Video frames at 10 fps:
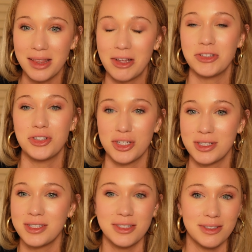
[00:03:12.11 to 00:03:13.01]
Let's
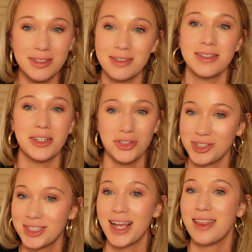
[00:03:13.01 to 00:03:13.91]
just
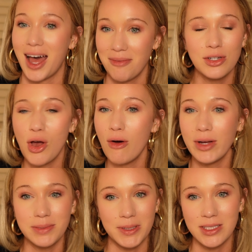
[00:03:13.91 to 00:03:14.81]
say that. There's
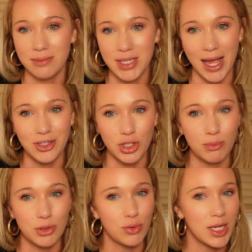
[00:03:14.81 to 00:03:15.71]
always been some tension
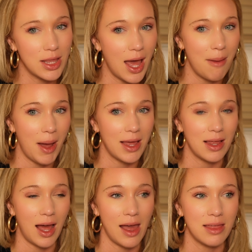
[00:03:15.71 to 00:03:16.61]
between them.
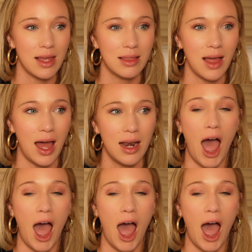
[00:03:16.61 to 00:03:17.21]
I think that